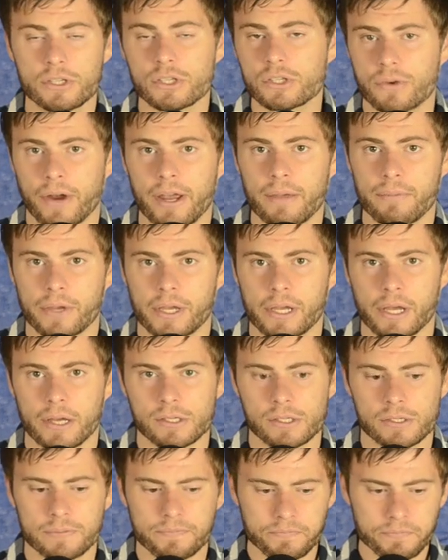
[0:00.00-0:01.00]
is great
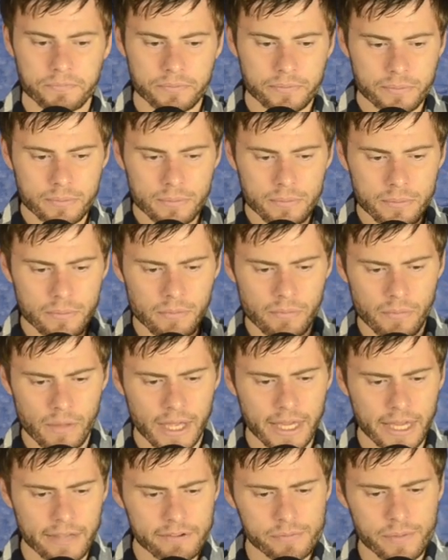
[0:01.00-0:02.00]
because
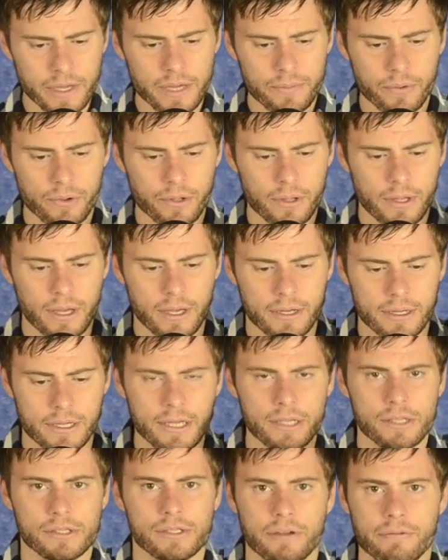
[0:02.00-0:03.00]
it gives people an
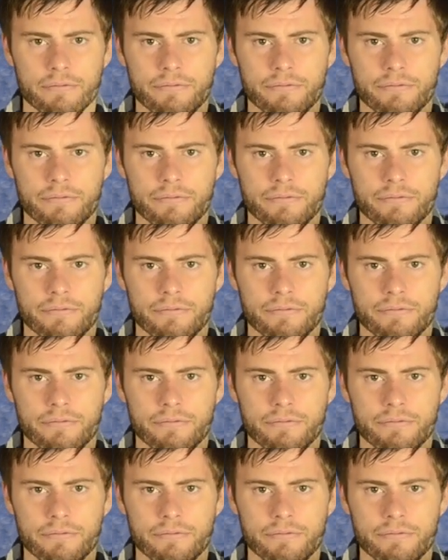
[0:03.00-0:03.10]
easy,